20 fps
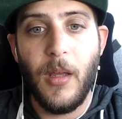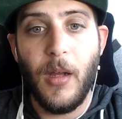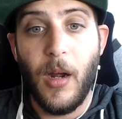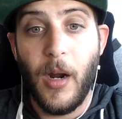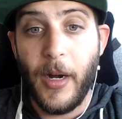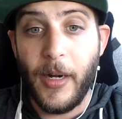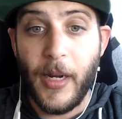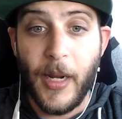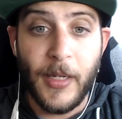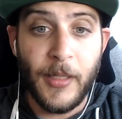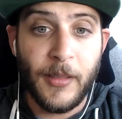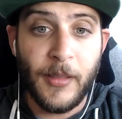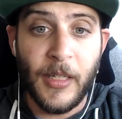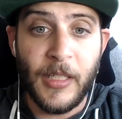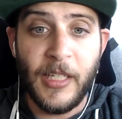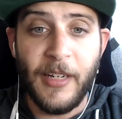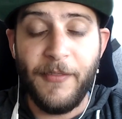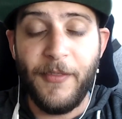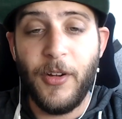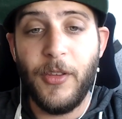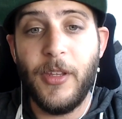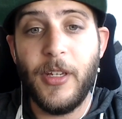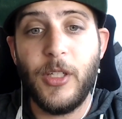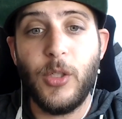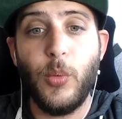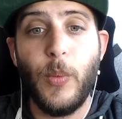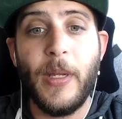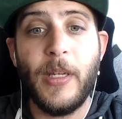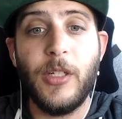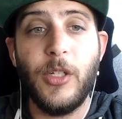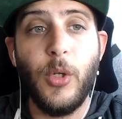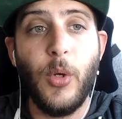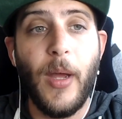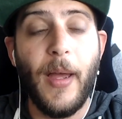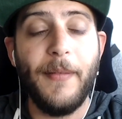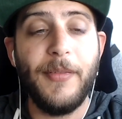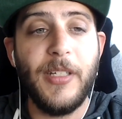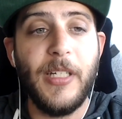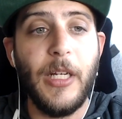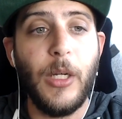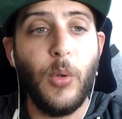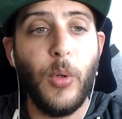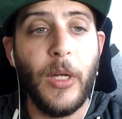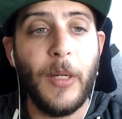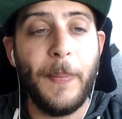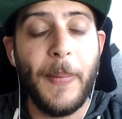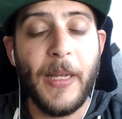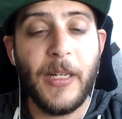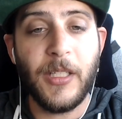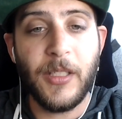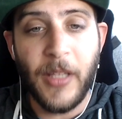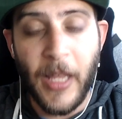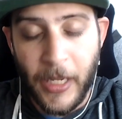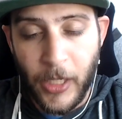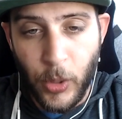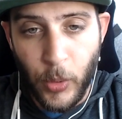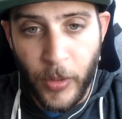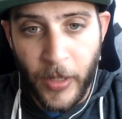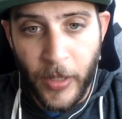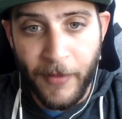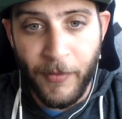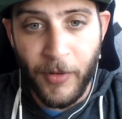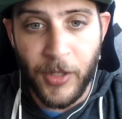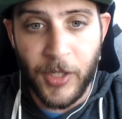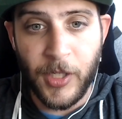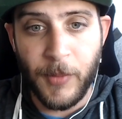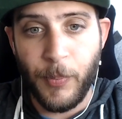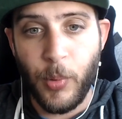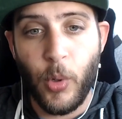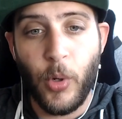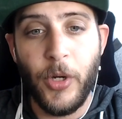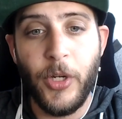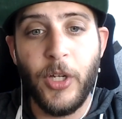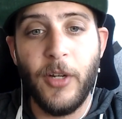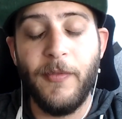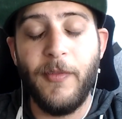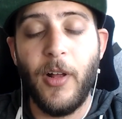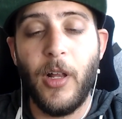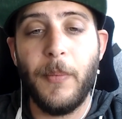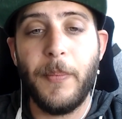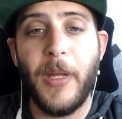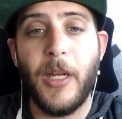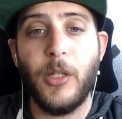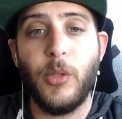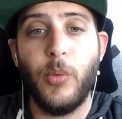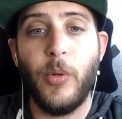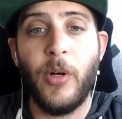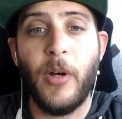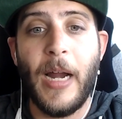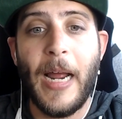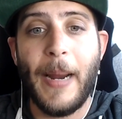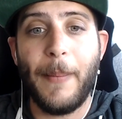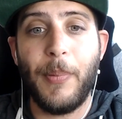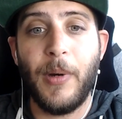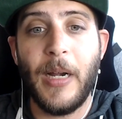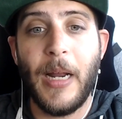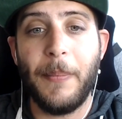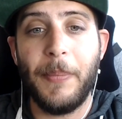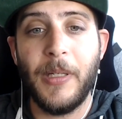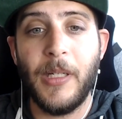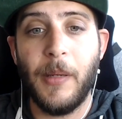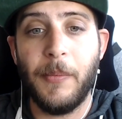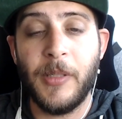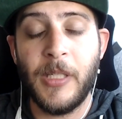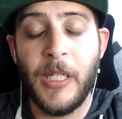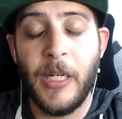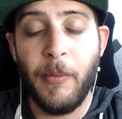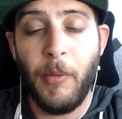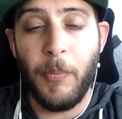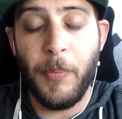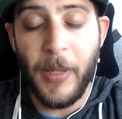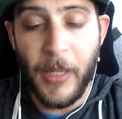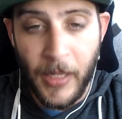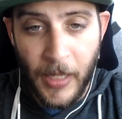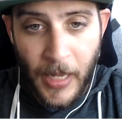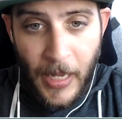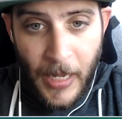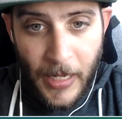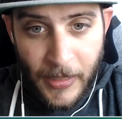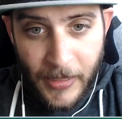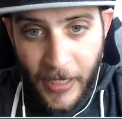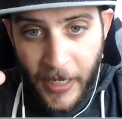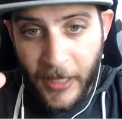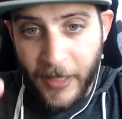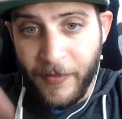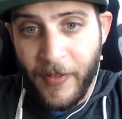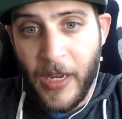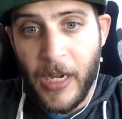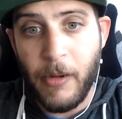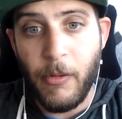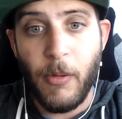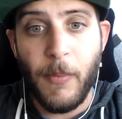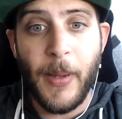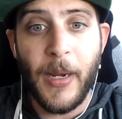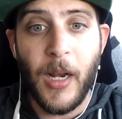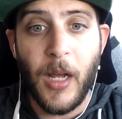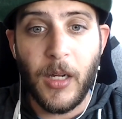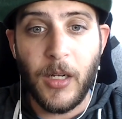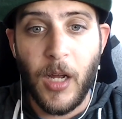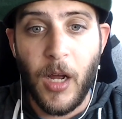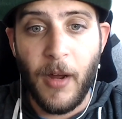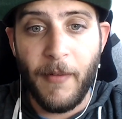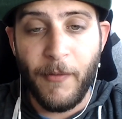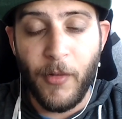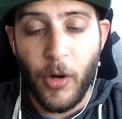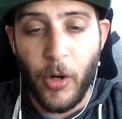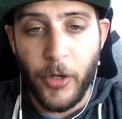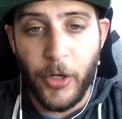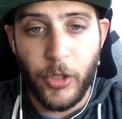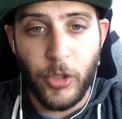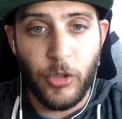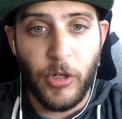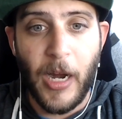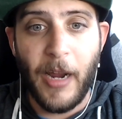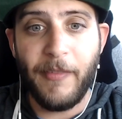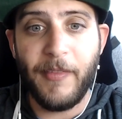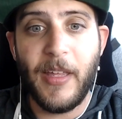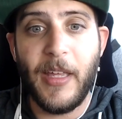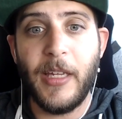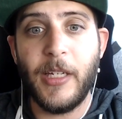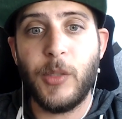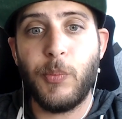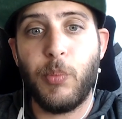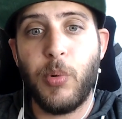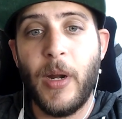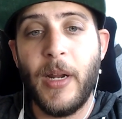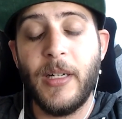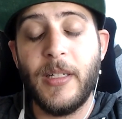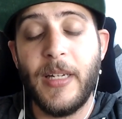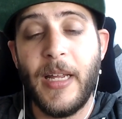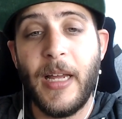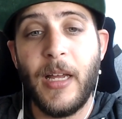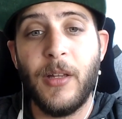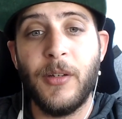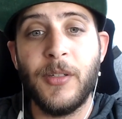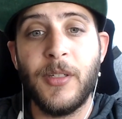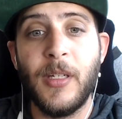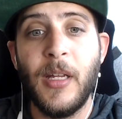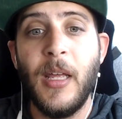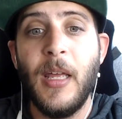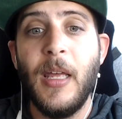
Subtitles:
All right, guys, that's it for this week's UFC Quick Picks. Thank you again for the support. You can follow me on Twitter at BrettAppleyTTP, DailyFanMMA.com for all your DraftKings breakdowns